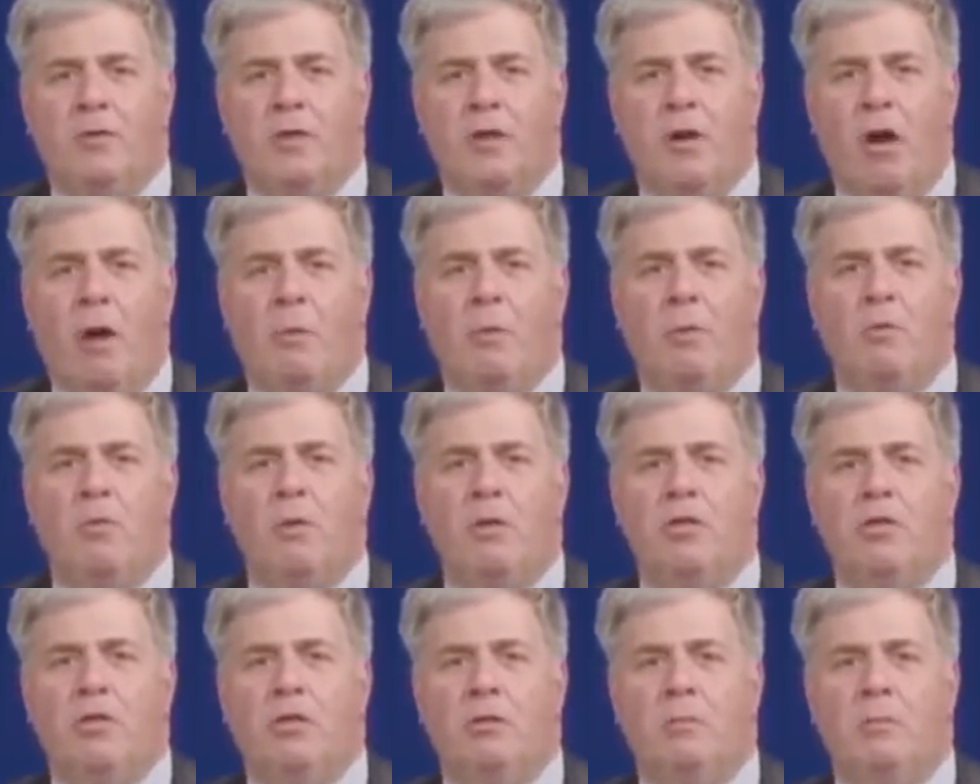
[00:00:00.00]
the Auburn
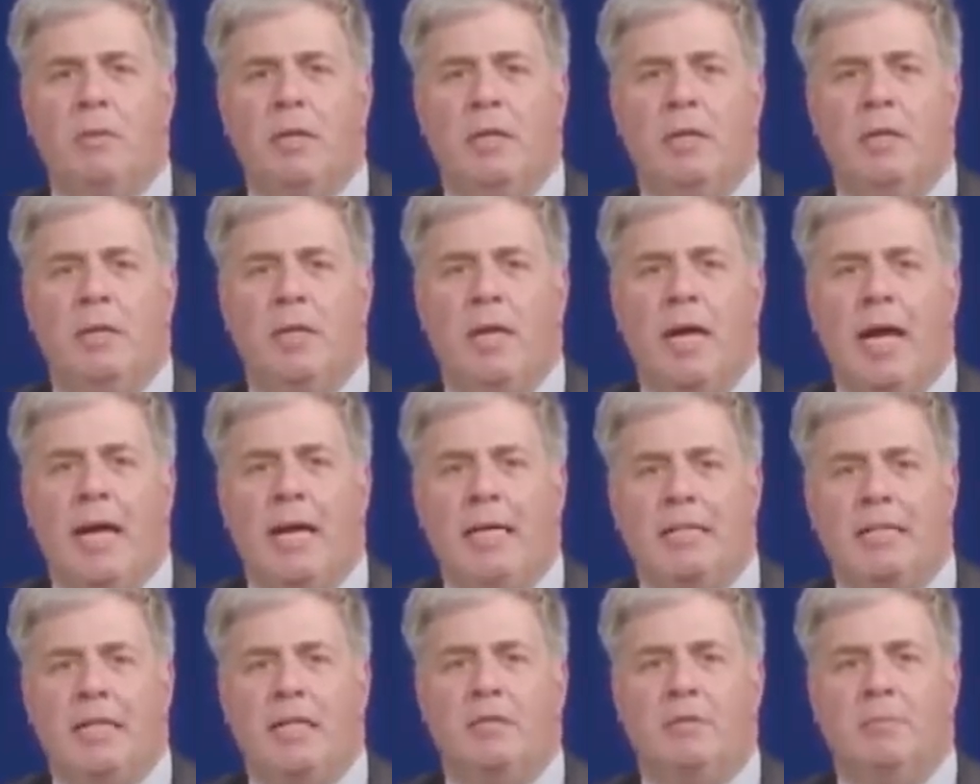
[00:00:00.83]
Regional Media
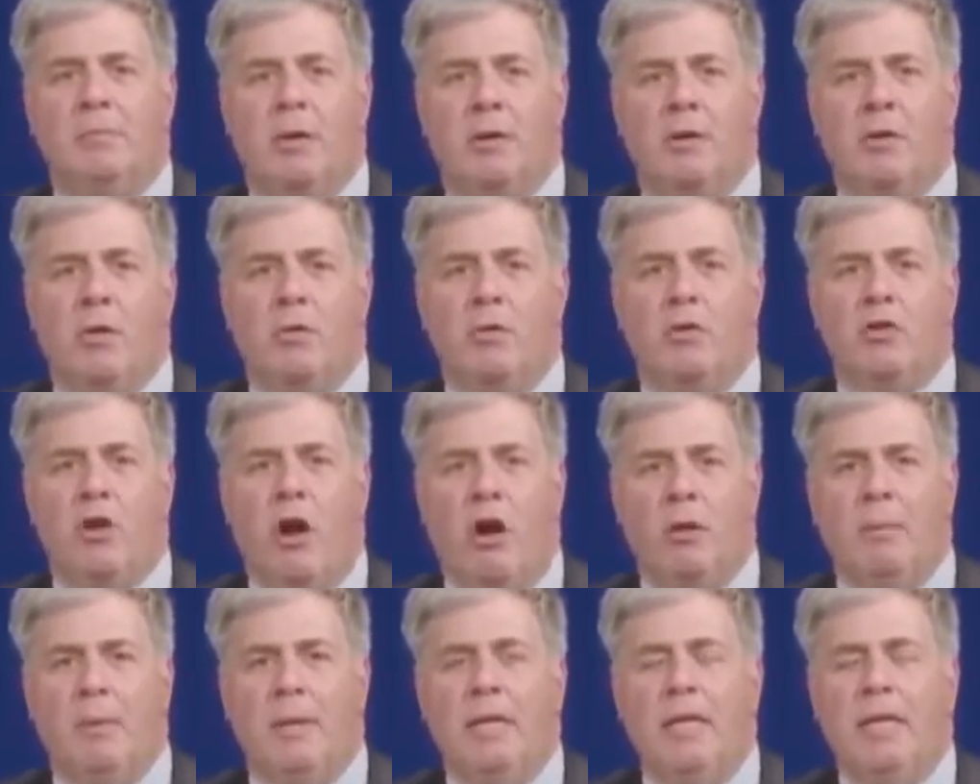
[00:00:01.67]
Access, better known as
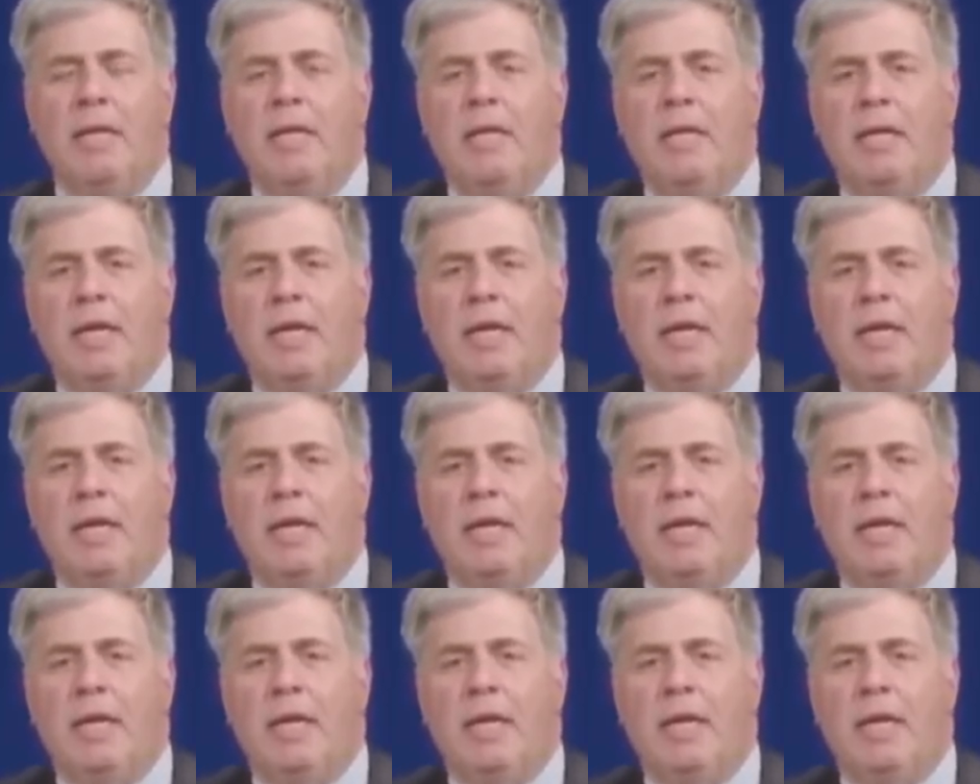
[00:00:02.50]
ARMA,